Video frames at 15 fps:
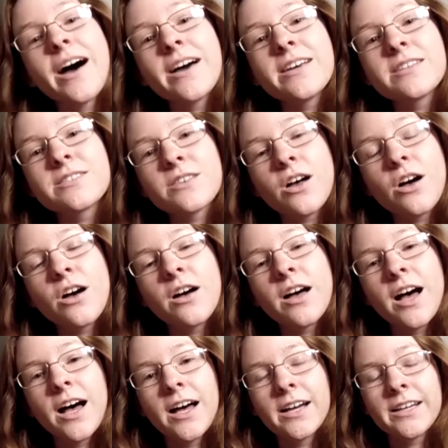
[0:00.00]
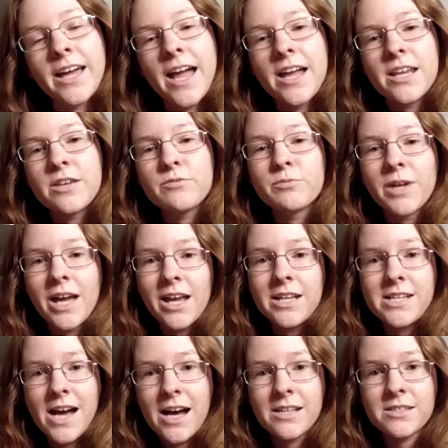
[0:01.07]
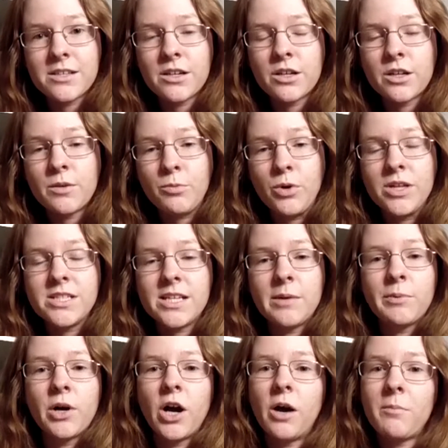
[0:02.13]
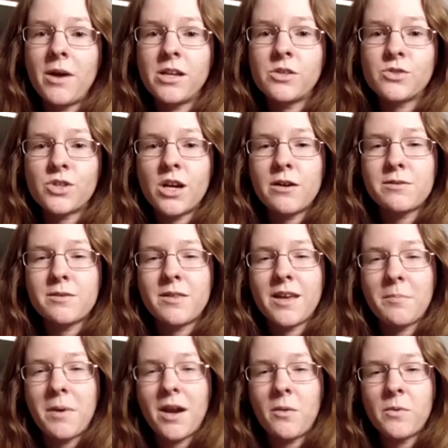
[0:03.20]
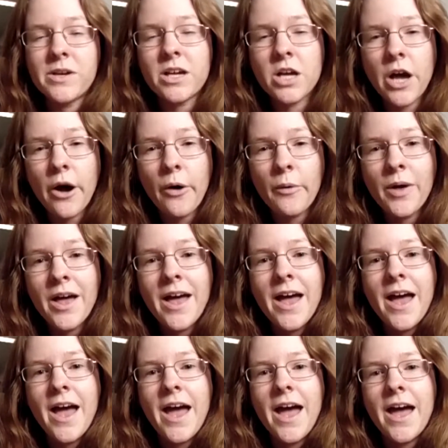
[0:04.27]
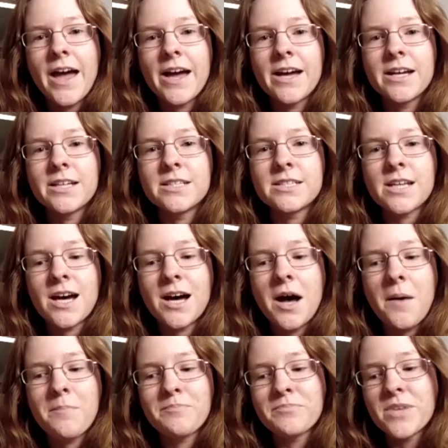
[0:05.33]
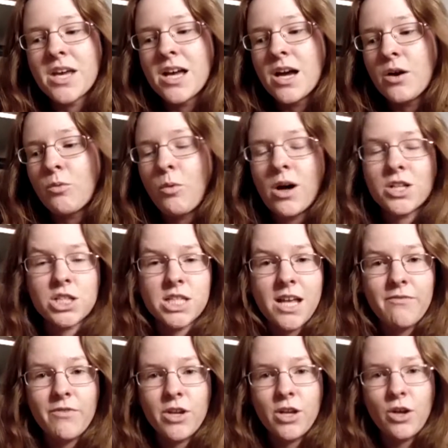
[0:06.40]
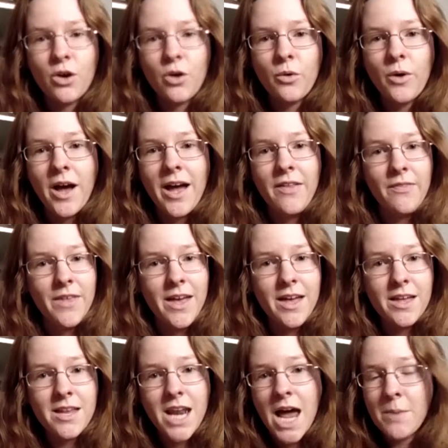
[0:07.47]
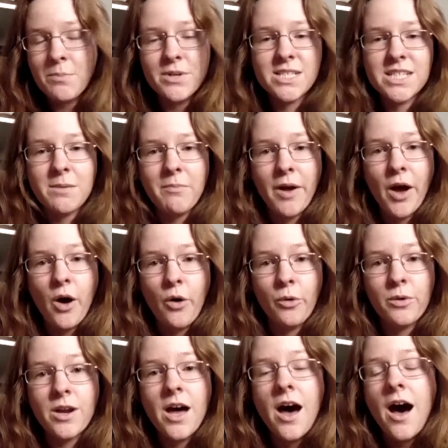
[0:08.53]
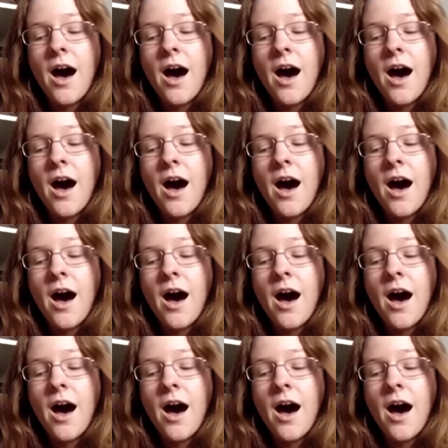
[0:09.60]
I saw Katie from Katie-tastic print up her manuscript, I think about a week ago, and watched that video, and then I printed up my own.